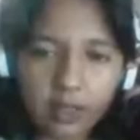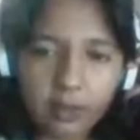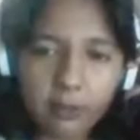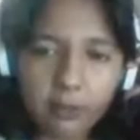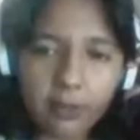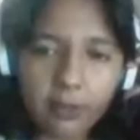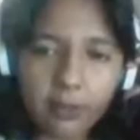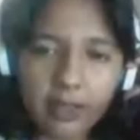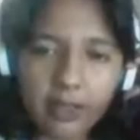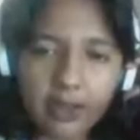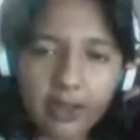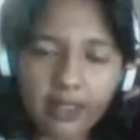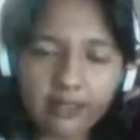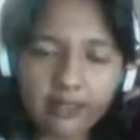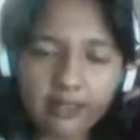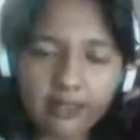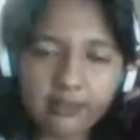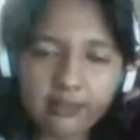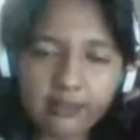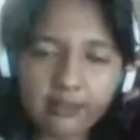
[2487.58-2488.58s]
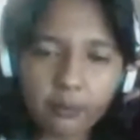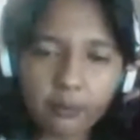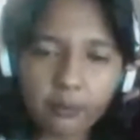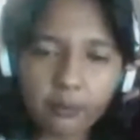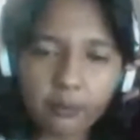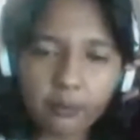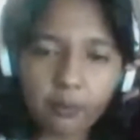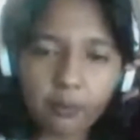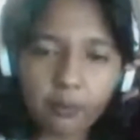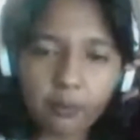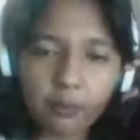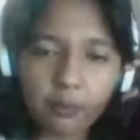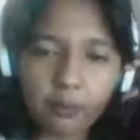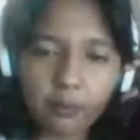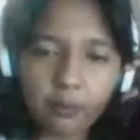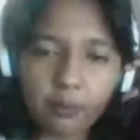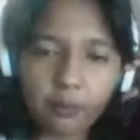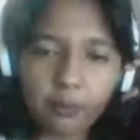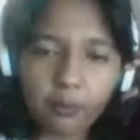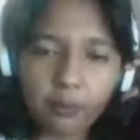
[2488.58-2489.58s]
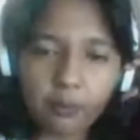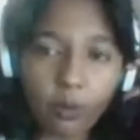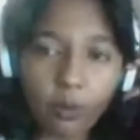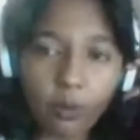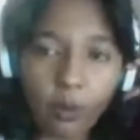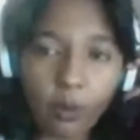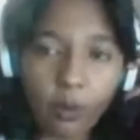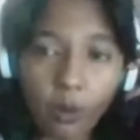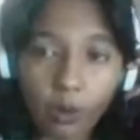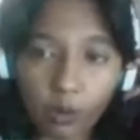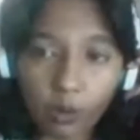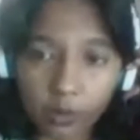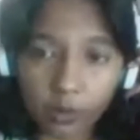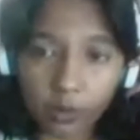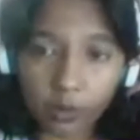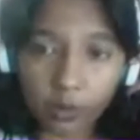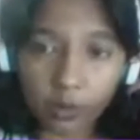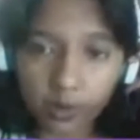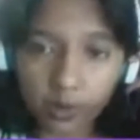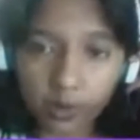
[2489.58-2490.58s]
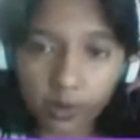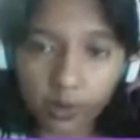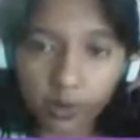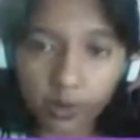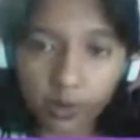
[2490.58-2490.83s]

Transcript: But as it prolonged and we were